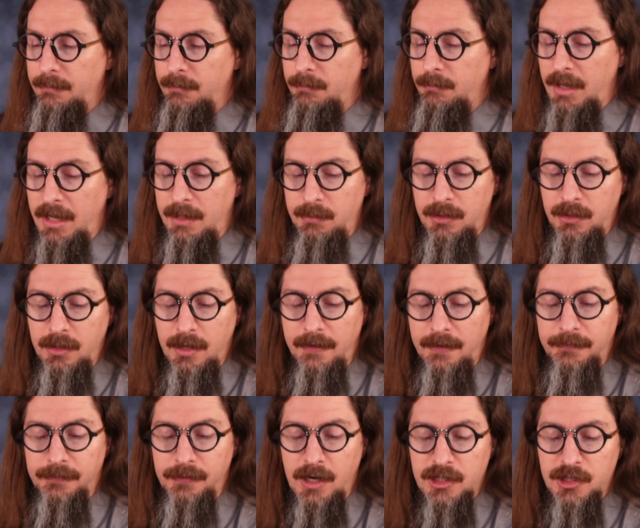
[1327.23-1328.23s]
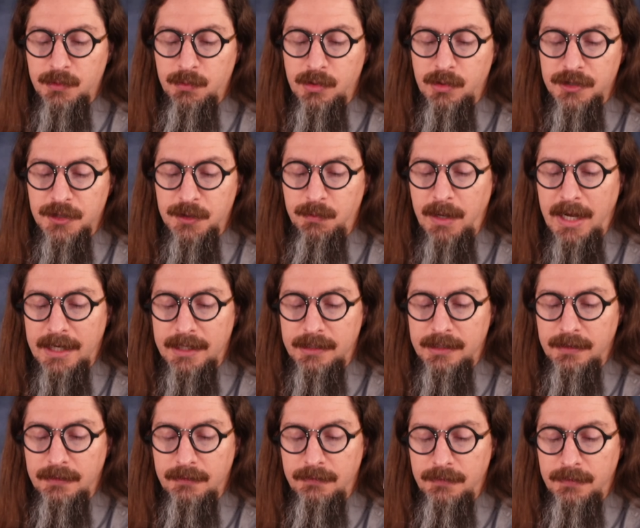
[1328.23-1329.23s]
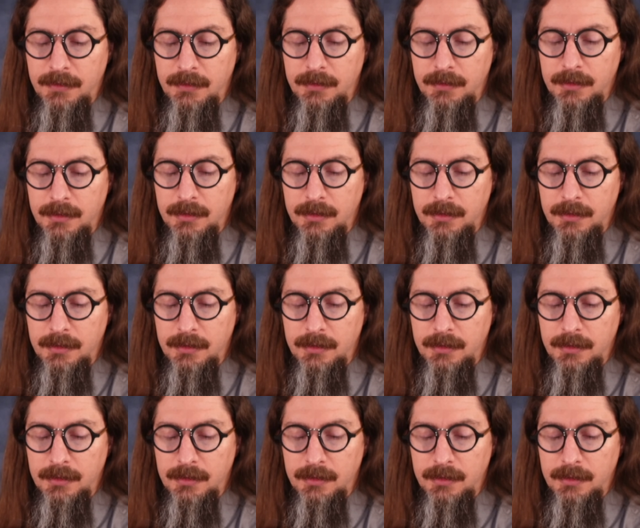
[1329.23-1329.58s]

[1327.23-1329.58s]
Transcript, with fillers: maybe a fresh perspective